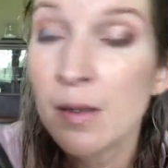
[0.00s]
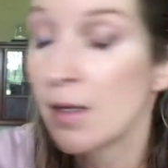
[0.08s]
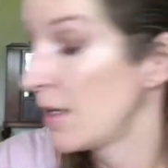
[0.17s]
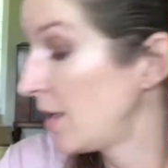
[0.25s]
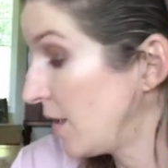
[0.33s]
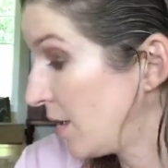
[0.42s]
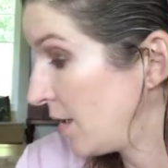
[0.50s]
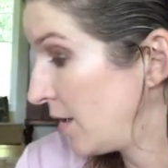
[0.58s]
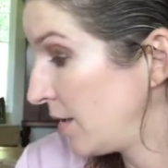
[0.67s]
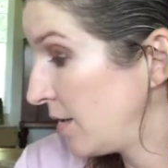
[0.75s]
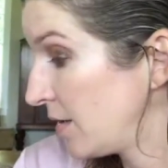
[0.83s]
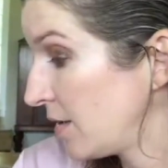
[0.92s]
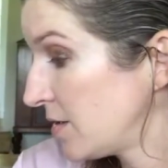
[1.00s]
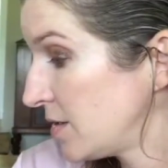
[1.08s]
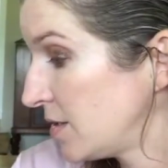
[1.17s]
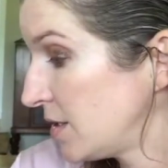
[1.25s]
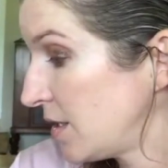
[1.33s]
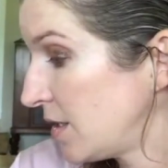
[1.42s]
And let's
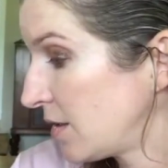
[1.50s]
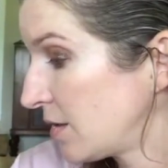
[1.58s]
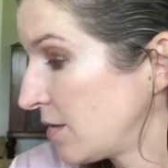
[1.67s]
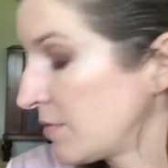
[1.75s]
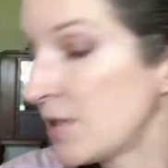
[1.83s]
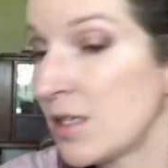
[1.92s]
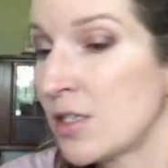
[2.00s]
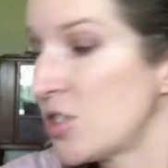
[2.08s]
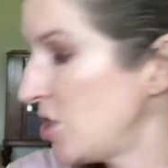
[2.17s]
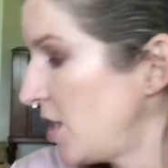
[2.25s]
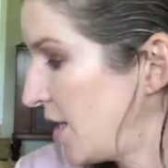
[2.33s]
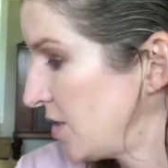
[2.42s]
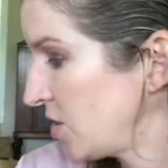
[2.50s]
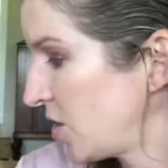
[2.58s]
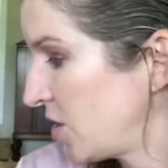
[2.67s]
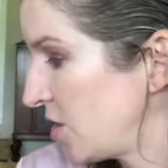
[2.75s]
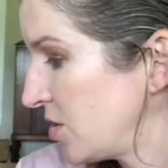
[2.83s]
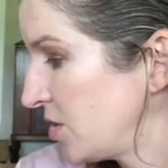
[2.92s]
see, I feel like she has
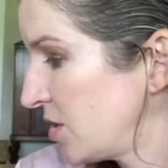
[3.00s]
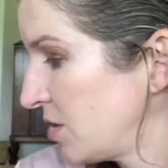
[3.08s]
hers